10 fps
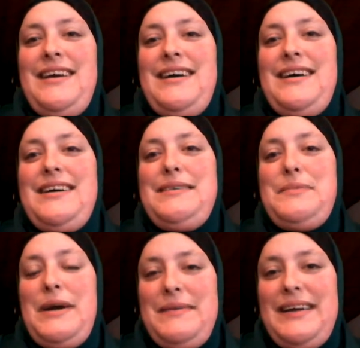
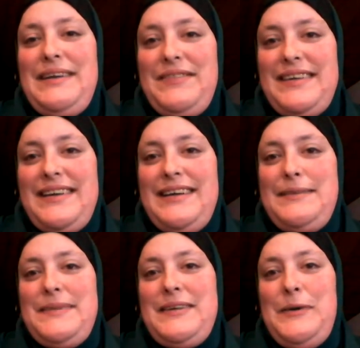Probably not every day,
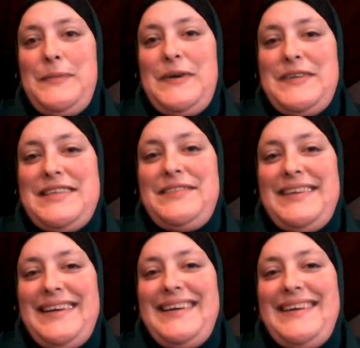but almost every
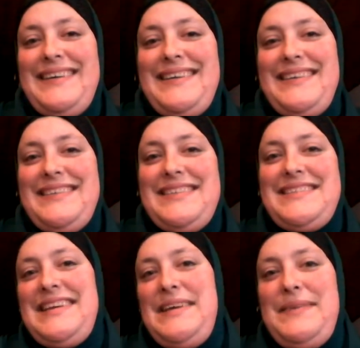day. Just
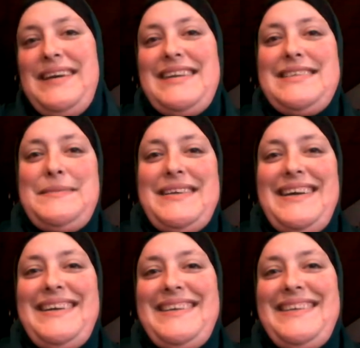to keep you guys
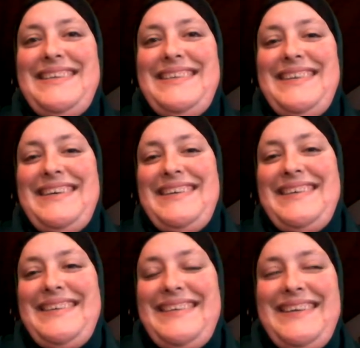updated and
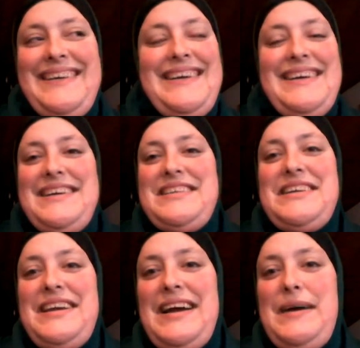show
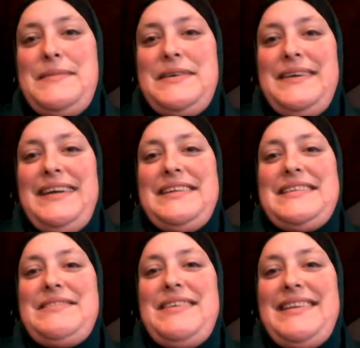you how I'm doing and
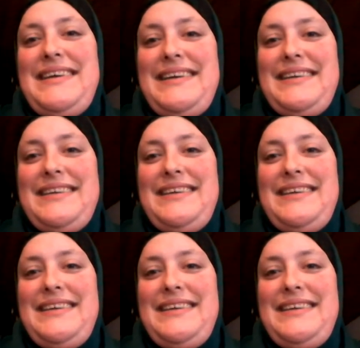stuff like that.